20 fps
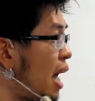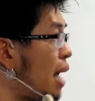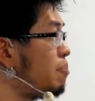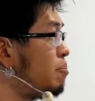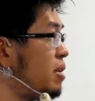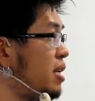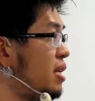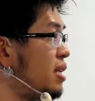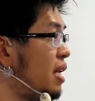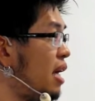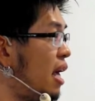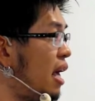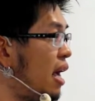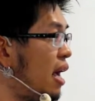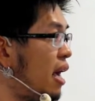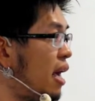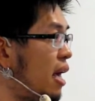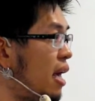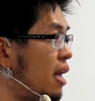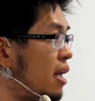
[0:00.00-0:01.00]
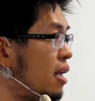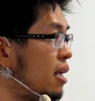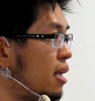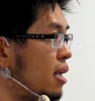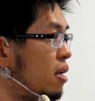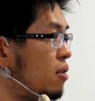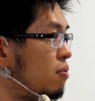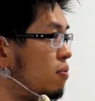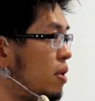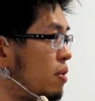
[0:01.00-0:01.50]
copied and
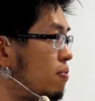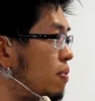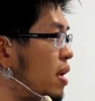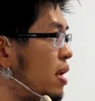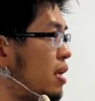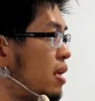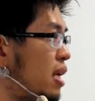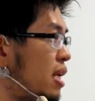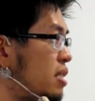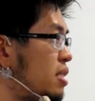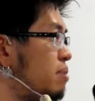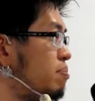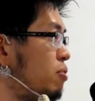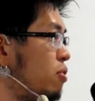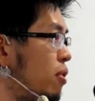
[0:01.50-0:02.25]
rewritten and